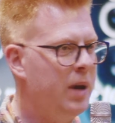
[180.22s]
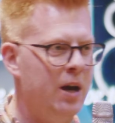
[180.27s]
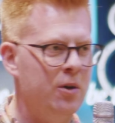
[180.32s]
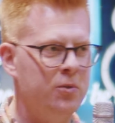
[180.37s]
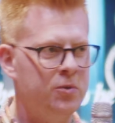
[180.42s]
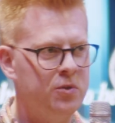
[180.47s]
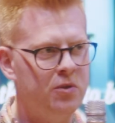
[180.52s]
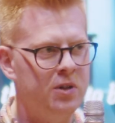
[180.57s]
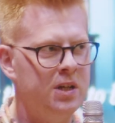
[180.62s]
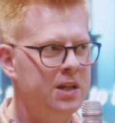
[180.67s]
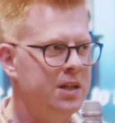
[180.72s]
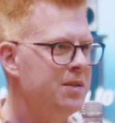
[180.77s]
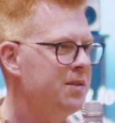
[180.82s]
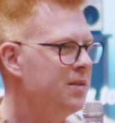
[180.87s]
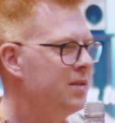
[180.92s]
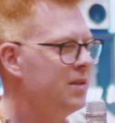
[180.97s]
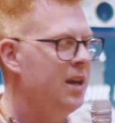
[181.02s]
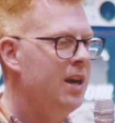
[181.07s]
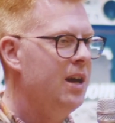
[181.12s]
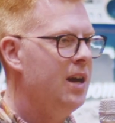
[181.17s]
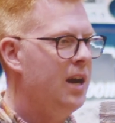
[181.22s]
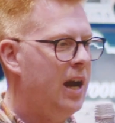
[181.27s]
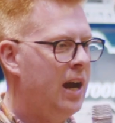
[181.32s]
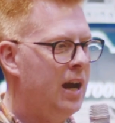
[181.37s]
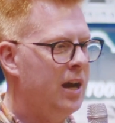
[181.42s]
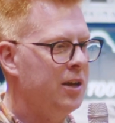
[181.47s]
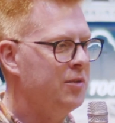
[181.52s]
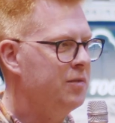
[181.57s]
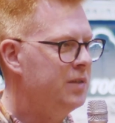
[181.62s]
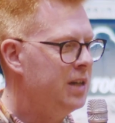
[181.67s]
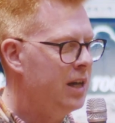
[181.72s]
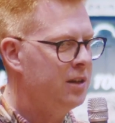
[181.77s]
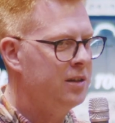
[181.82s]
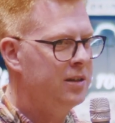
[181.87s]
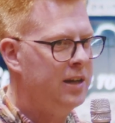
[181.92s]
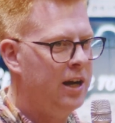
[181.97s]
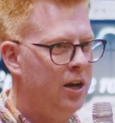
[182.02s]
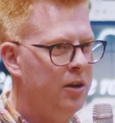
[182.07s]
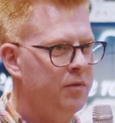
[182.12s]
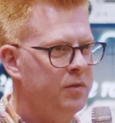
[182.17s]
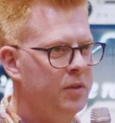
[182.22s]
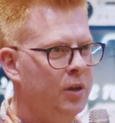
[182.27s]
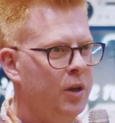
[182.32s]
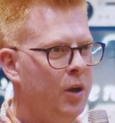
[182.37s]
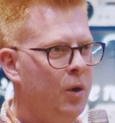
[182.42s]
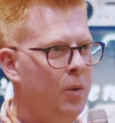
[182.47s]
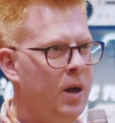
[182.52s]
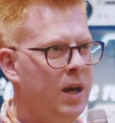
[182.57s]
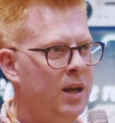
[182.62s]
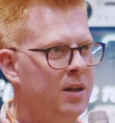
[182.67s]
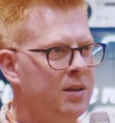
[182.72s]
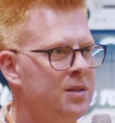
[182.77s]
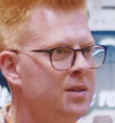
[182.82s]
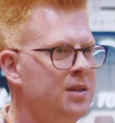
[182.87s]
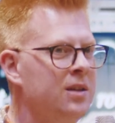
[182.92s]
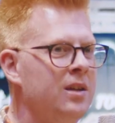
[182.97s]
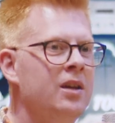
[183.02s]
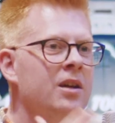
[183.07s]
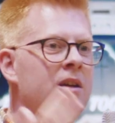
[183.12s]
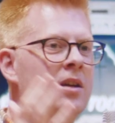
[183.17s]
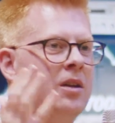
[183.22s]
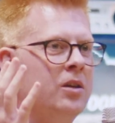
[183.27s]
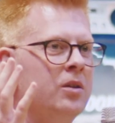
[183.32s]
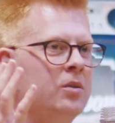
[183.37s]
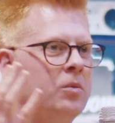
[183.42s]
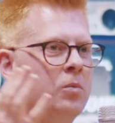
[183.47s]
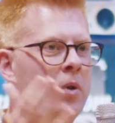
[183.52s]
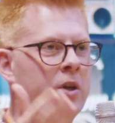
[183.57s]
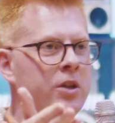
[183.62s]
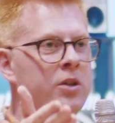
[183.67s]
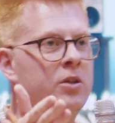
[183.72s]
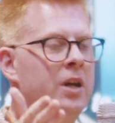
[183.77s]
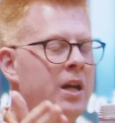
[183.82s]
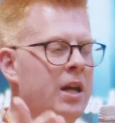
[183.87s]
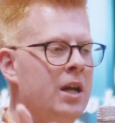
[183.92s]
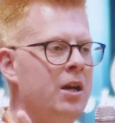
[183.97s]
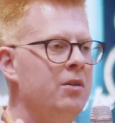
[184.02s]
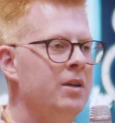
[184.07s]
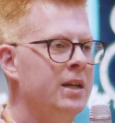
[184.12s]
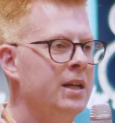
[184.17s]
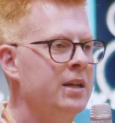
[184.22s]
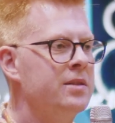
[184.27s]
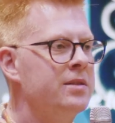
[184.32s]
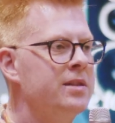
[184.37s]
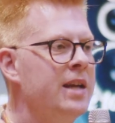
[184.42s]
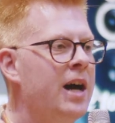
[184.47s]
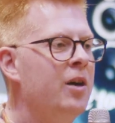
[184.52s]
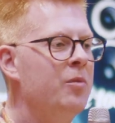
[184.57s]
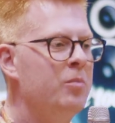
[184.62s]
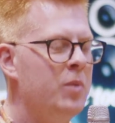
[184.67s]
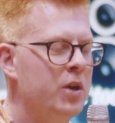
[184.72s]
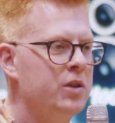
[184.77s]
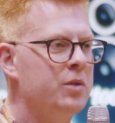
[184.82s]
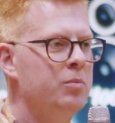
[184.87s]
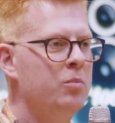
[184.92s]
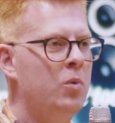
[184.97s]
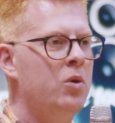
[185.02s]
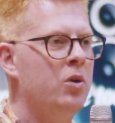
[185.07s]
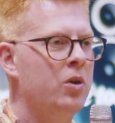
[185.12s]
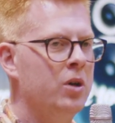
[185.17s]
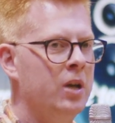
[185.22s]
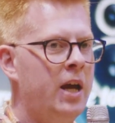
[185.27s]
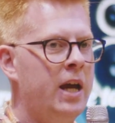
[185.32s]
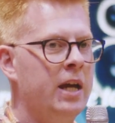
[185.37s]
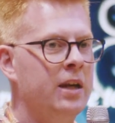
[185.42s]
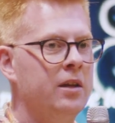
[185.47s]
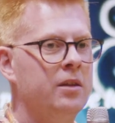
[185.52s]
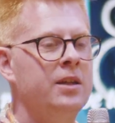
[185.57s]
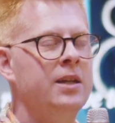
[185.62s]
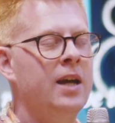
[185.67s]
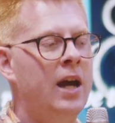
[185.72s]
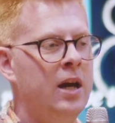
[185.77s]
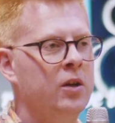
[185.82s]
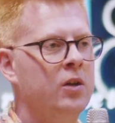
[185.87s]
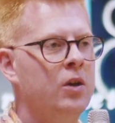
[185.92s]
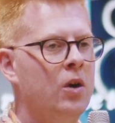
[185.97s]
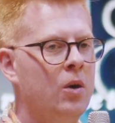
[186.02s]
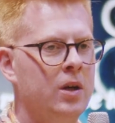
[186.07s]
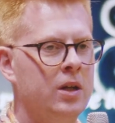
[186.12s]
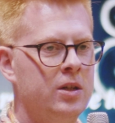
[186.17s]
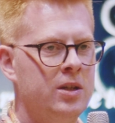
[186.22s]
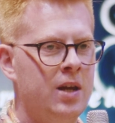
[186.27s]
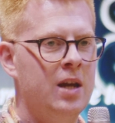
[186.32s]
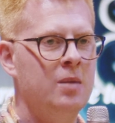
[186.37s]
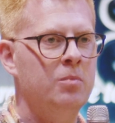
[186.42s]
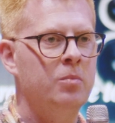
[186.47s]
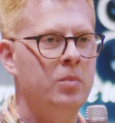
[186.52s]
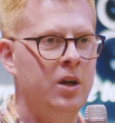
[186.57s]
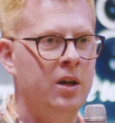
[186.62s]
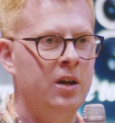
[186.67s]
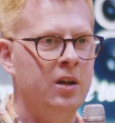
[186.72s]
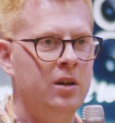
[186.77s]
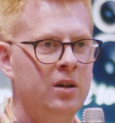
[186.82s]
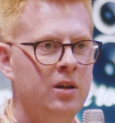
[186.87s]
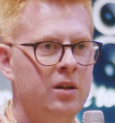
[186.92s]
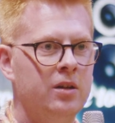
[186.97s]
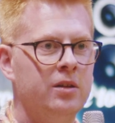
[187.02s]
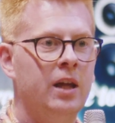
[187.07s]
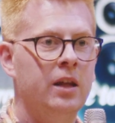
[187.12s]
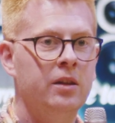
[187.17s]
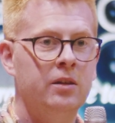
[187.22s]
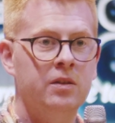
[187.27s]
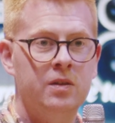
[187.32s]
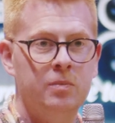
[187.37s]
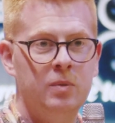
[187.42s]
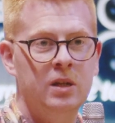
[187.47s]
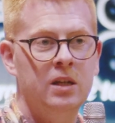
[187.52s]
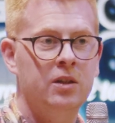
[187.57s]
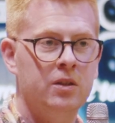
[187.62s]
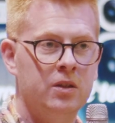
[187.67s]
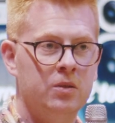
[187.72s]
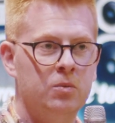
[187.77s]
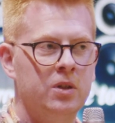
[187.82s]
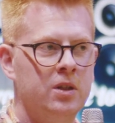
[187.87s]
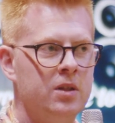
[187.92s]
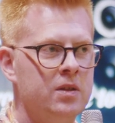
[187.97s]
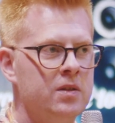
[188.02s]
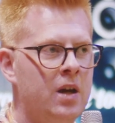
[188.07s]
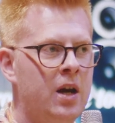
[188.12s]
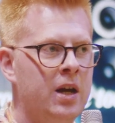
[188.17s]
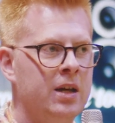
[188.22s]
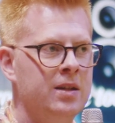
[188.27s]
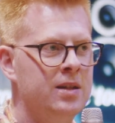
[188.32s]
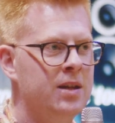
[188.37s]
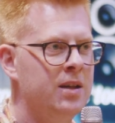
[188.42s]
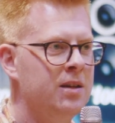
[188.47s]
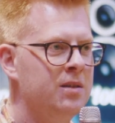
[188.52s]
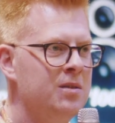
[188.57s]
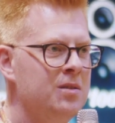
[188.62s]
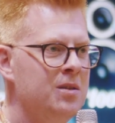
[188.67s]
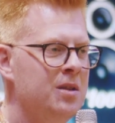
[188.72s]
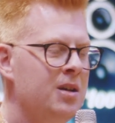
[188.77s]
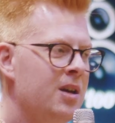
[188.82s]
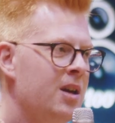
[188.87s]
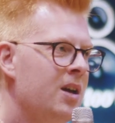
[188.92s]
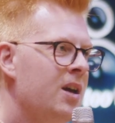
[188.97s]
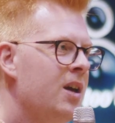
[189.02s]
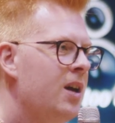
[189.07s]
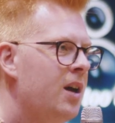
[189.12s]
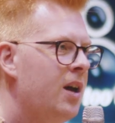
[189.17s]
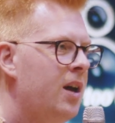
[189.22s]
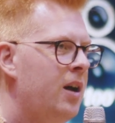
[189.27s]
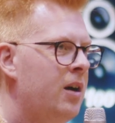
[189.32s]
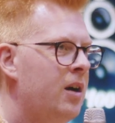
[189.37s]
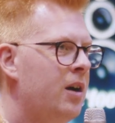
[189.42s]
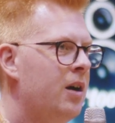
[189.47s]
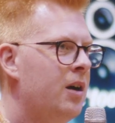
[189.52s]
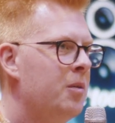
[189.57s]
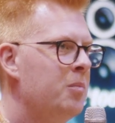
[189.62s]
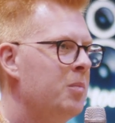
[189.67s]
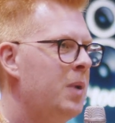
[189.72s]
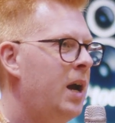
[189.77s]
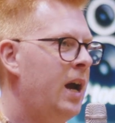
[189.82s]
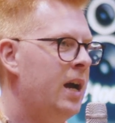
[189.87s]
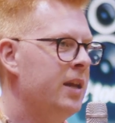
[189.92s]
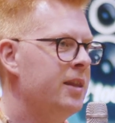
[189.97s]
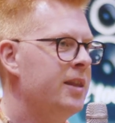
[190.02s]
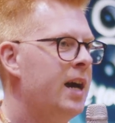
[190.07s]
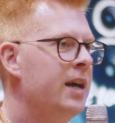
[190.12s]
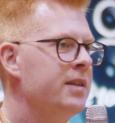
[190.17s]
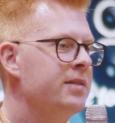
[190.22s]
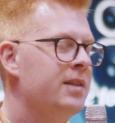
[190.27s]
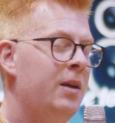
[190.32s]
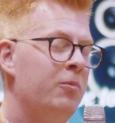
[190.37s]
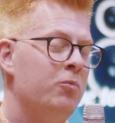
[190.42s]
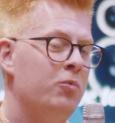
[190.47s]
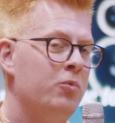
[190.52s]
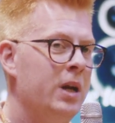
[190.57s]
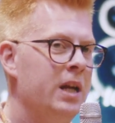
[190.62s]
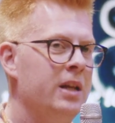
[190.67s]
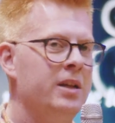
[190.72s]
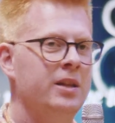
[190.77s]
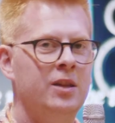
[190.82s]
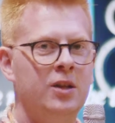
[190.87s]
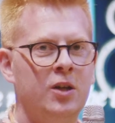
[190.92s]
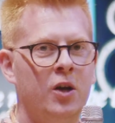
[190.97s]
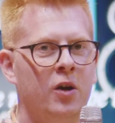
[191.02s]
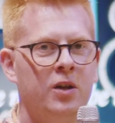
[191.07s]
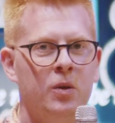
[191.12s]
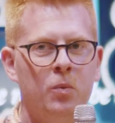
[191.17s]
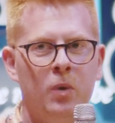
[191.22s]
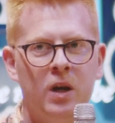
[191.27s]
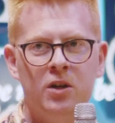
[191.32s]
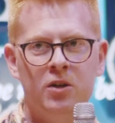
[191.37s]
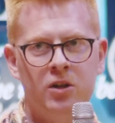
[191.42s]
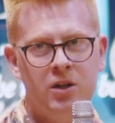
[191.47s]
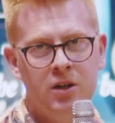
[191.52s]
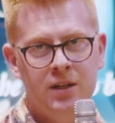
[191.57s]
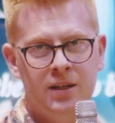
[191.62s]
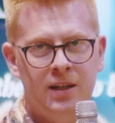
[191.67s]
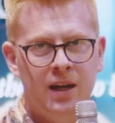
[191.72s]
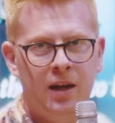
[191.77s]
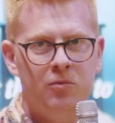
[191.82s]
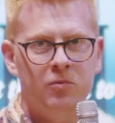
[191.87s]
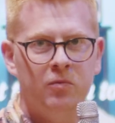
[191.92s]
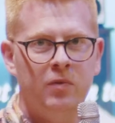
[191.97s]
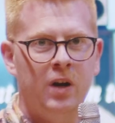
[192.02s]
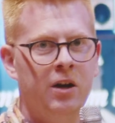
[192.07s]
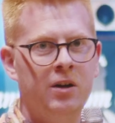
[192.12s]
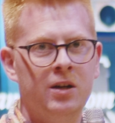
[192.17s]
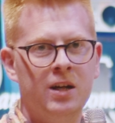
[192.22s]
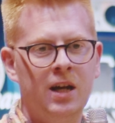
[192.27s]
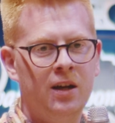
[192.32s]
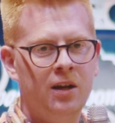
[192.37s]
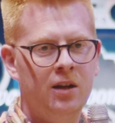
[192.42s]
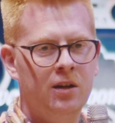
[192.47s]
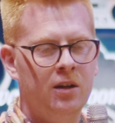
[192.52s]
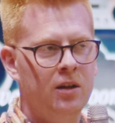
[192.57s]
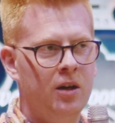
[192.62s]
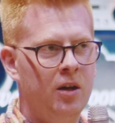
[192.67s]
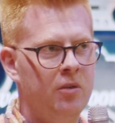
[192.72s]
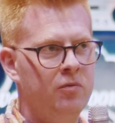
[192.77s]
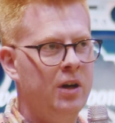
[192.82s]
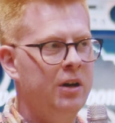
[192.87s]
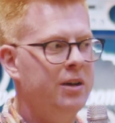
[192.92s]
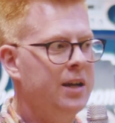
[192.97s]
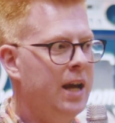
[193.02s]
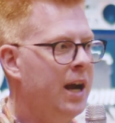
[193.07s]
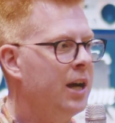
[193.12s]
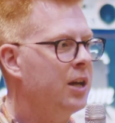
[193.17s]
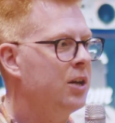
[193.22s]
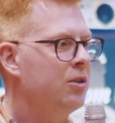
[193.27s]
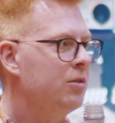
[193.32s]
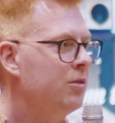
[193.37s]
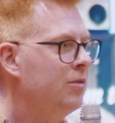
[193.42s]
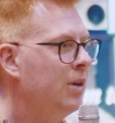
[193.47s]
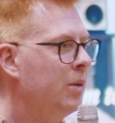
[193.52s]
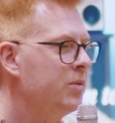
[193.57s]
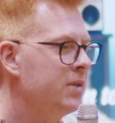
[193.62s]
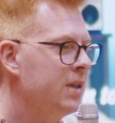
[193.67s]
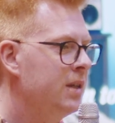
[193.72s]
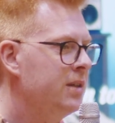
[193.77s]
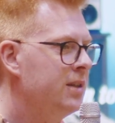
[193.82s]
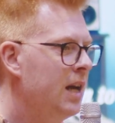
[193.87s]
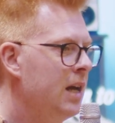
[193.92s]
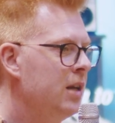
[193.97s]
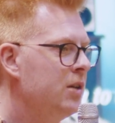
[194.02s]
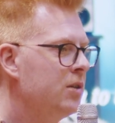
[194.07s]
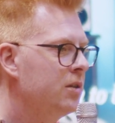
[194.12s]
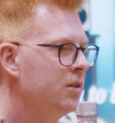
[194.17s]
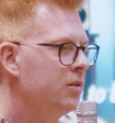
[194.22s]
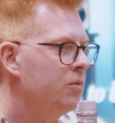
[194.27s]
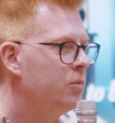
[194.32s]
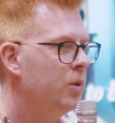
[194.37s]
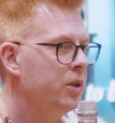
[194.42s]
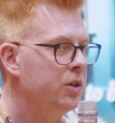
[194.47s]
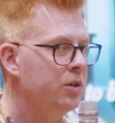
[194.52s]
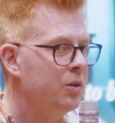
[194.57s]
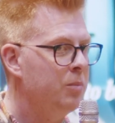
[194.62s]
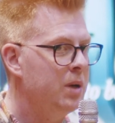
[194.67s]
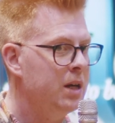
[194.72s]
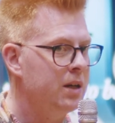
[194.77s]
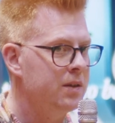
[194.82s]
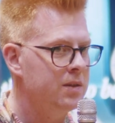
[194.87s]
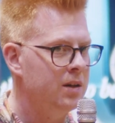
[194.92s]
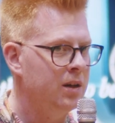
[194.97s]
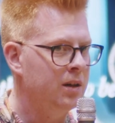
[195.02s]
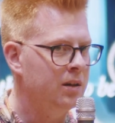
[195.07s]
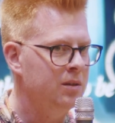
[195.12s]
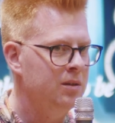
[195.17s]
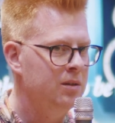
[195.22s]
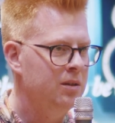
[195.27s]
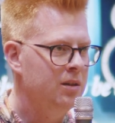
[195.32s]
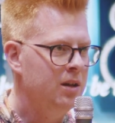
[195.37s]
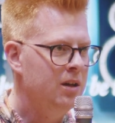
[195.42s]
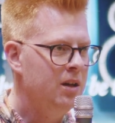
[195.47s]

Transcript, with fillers: boundaries and you've taken care of the low end what you're hearing is now much more like the anechoic chamber that the speakers were designed in um, and that's really the only way you're going to get very a very accurate representation of what you're mixing